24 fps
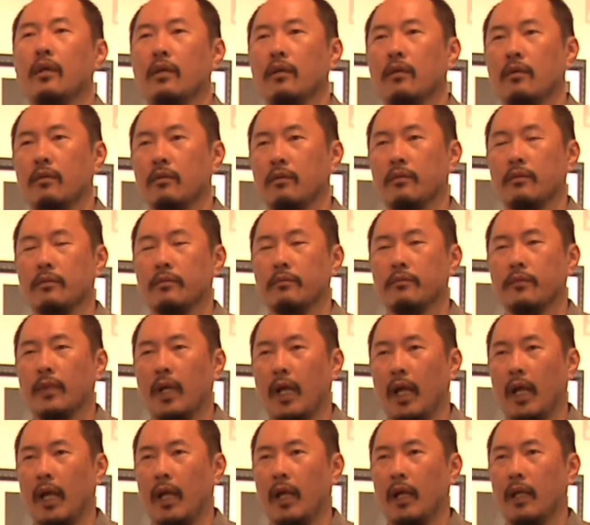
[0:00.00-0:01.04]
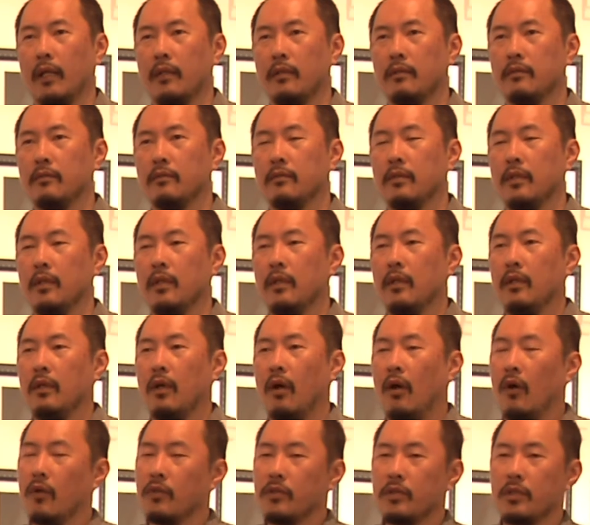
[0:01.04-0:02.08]
um, and
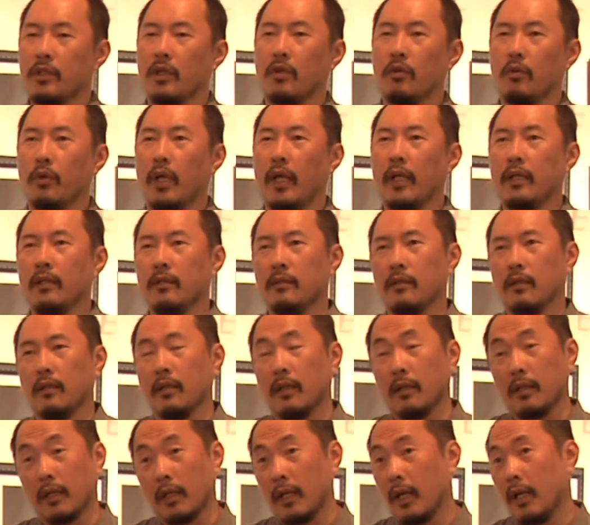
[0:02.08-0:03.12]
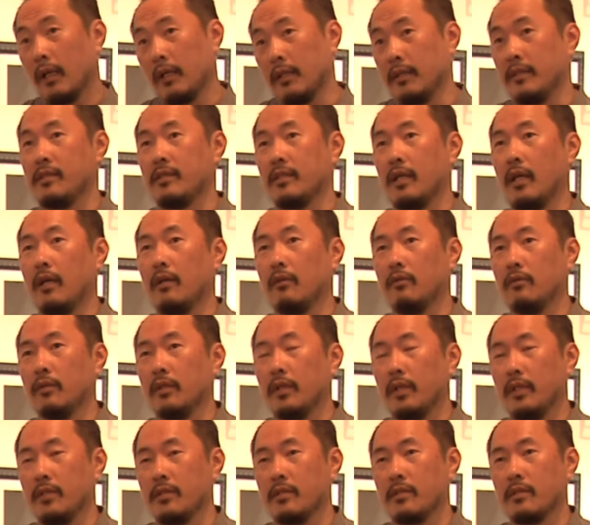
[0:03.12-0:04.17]
also in the color itself
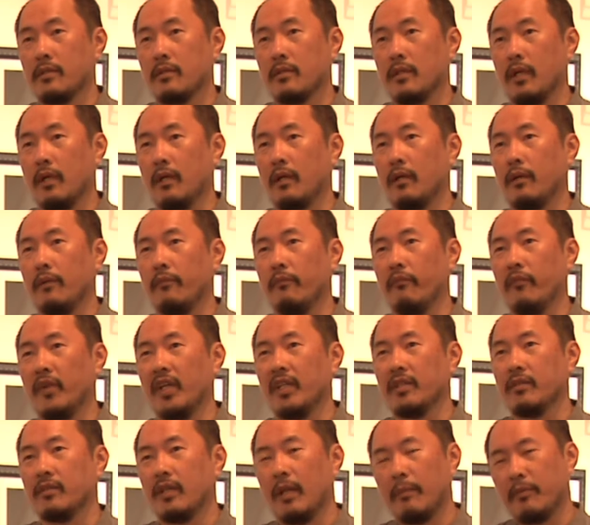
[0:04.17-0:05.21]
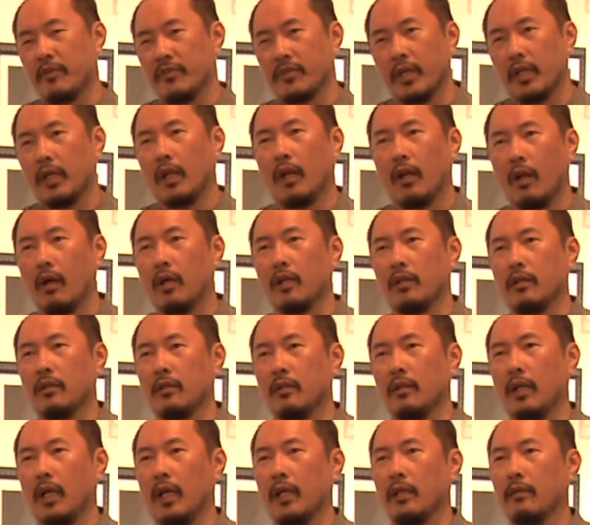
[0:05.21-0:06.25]
is um, it's represent a
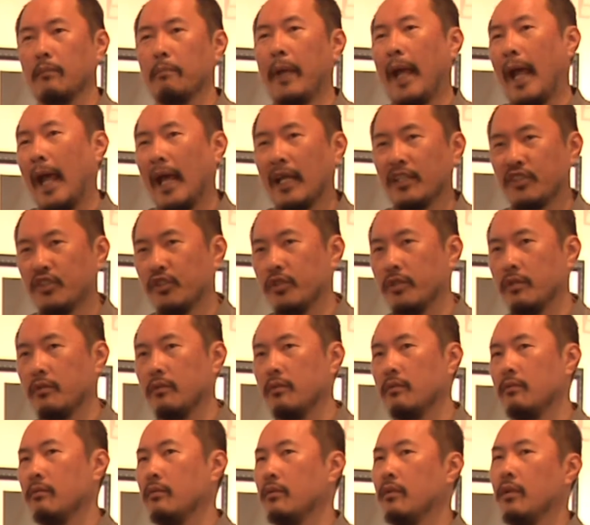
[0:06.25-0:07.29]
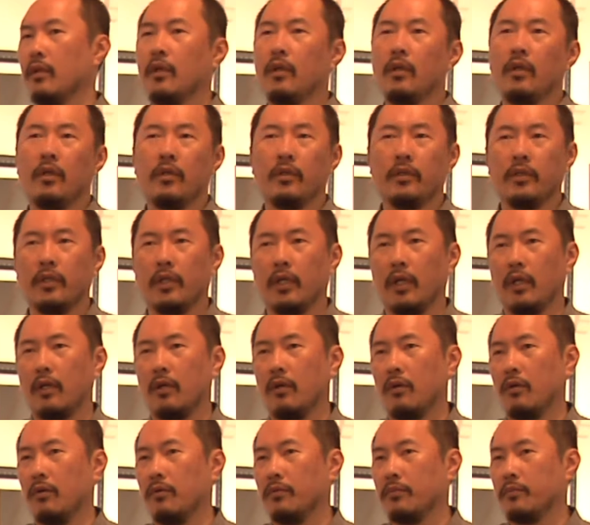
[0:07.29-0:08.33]
lot like passion, you
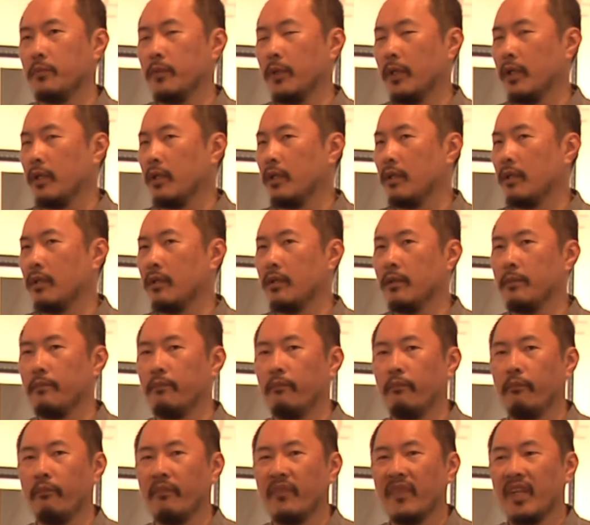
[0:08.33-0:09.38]
know, um,